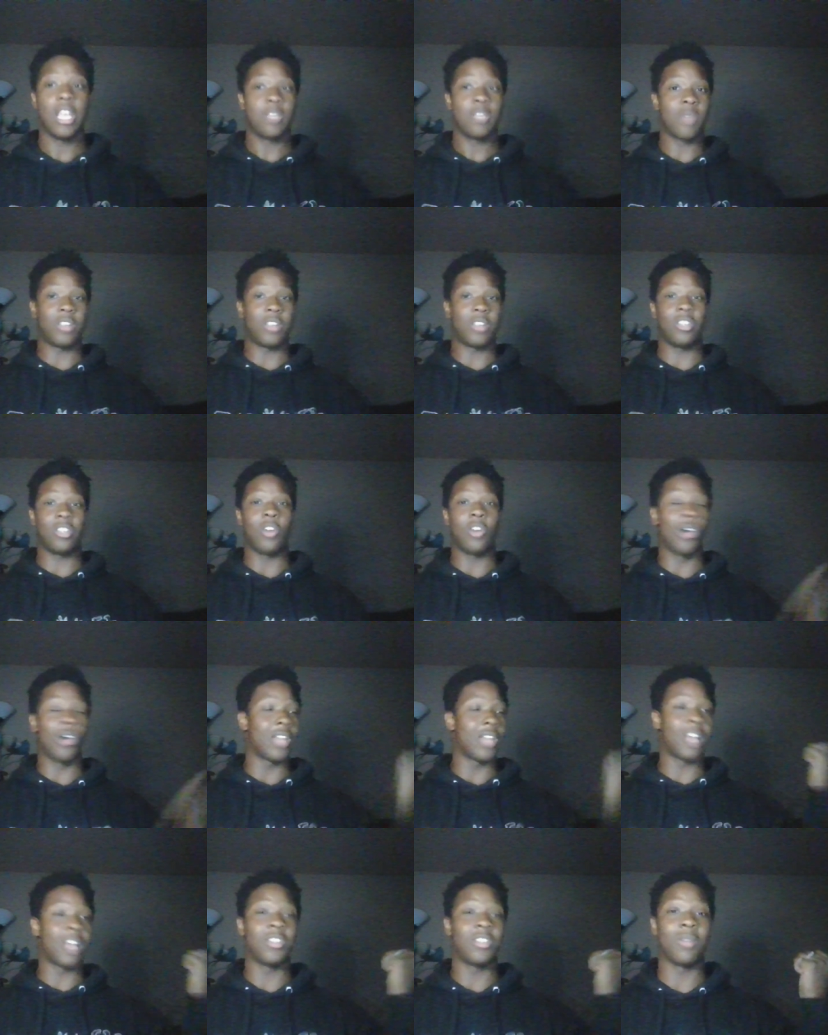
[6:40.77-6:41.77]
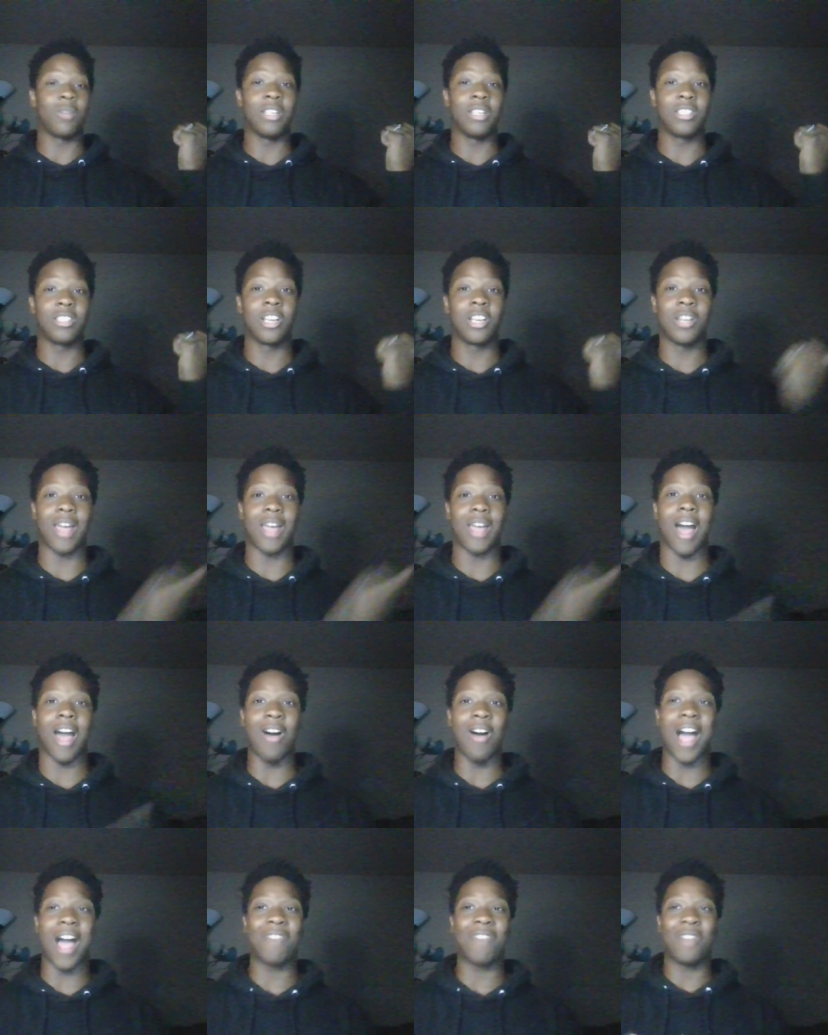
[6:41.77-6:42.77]
Especially going like some of these kids like, oh,
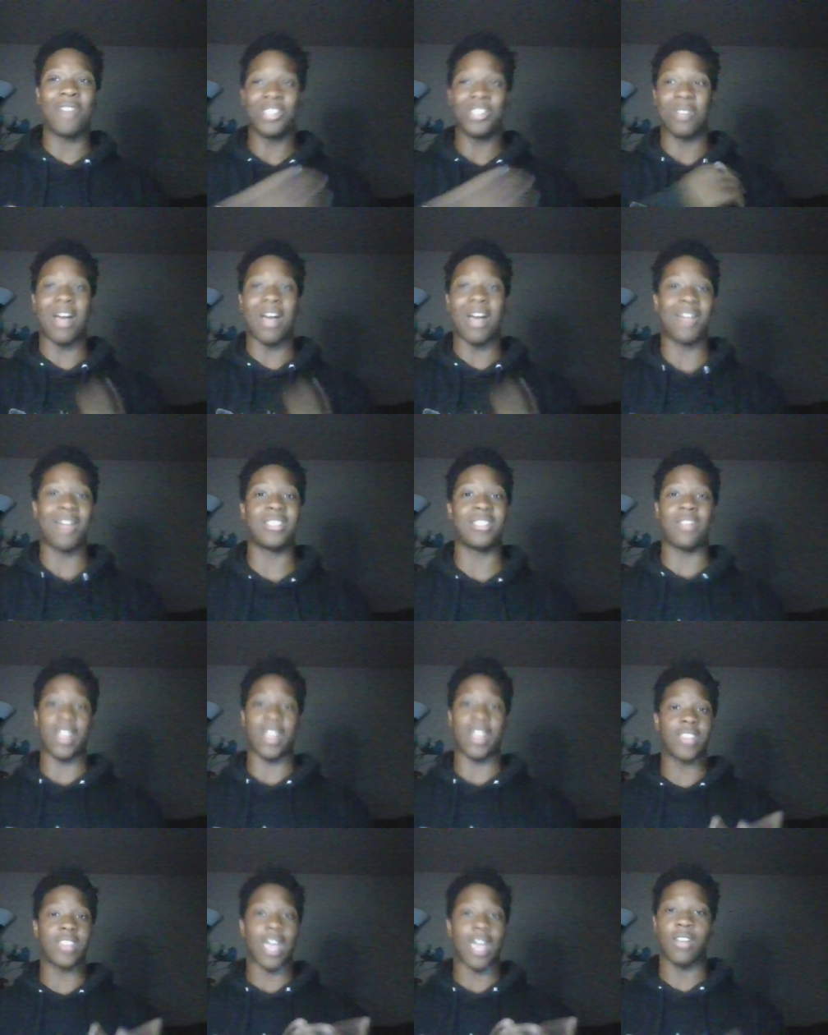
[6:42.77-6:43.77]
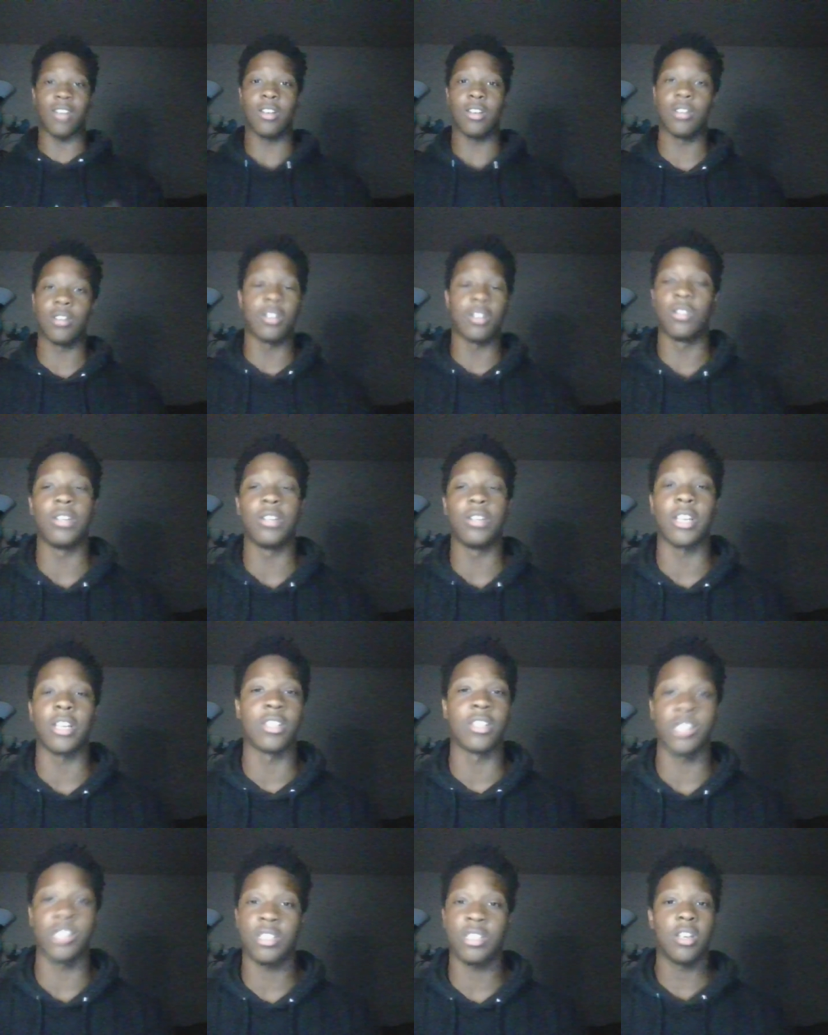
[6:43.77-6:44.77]
I fucked your mom and stuff like that. No little
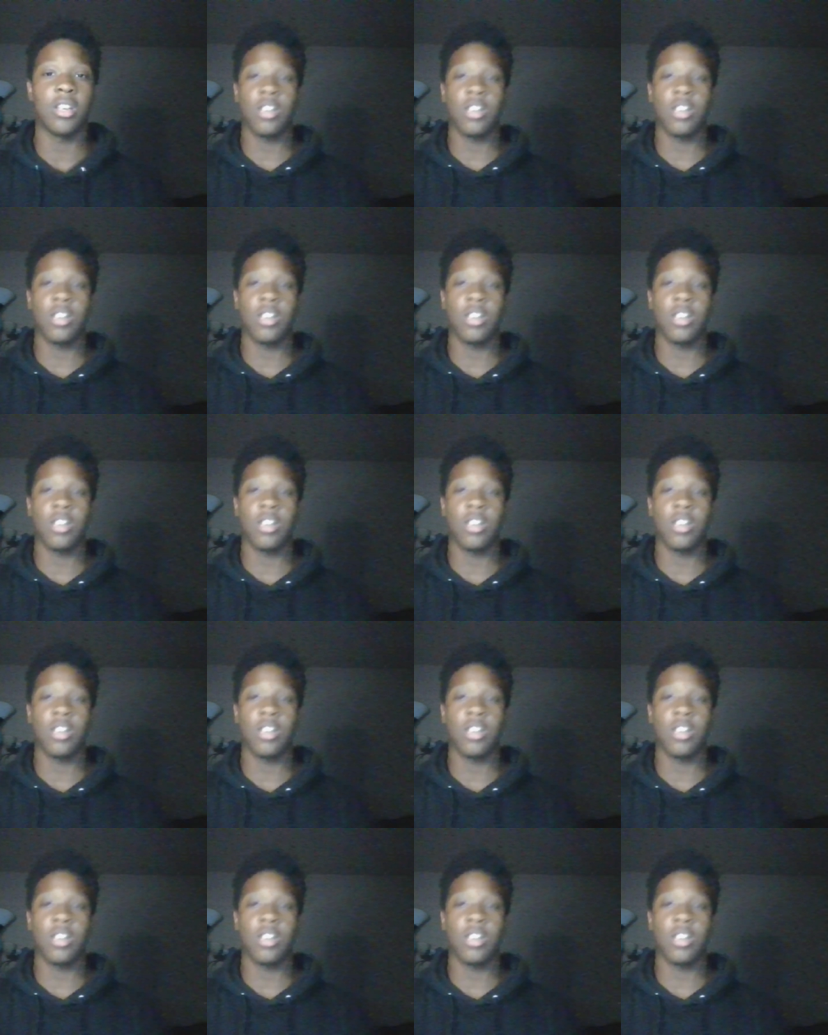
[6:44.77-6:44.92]
nigglets.